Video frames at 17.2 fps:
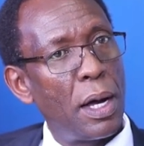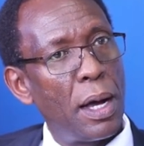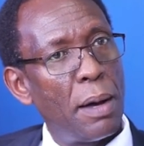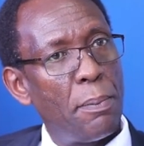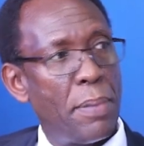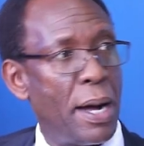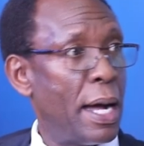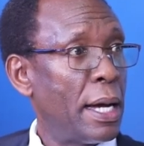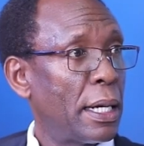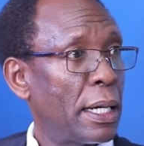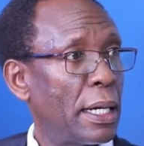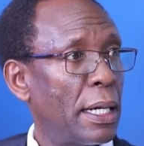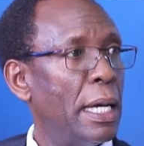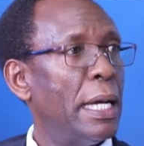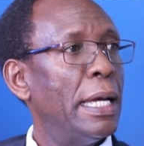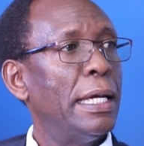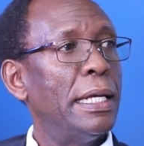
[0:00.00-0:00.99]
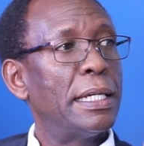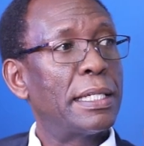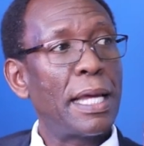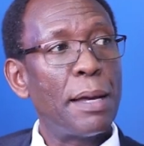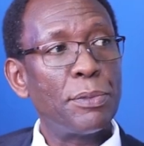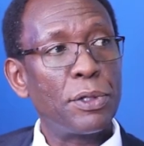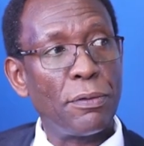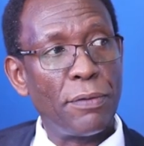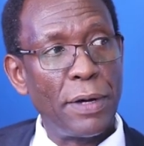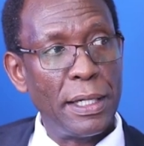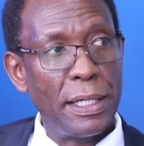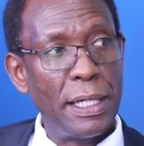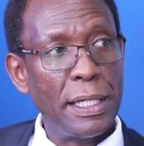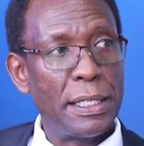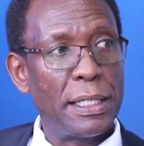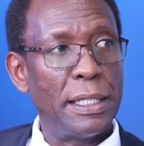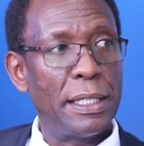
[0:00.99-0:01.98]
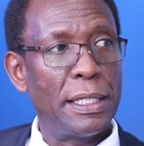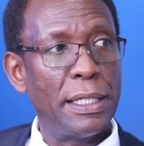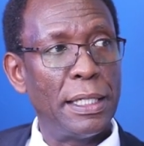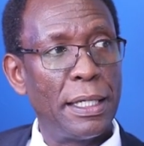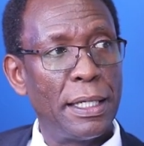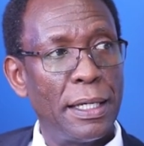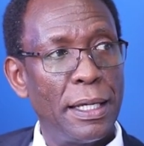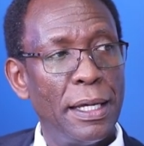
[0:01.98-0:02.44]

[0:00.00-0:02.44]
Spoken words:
a bank in terms of identity.